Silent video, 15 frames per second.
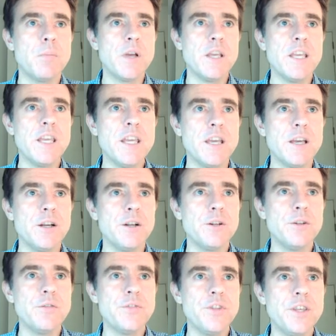Here,
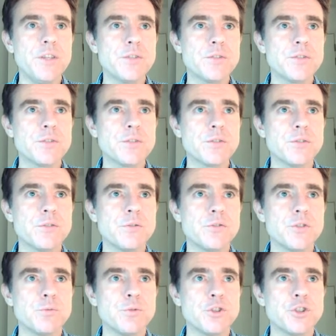this,
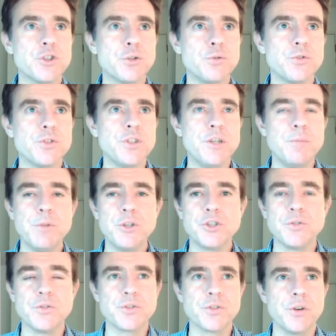which shows the
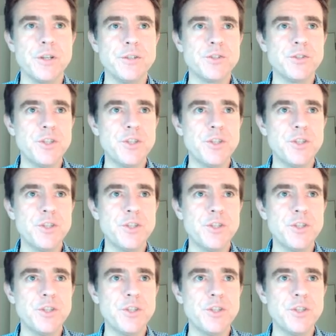emission sites,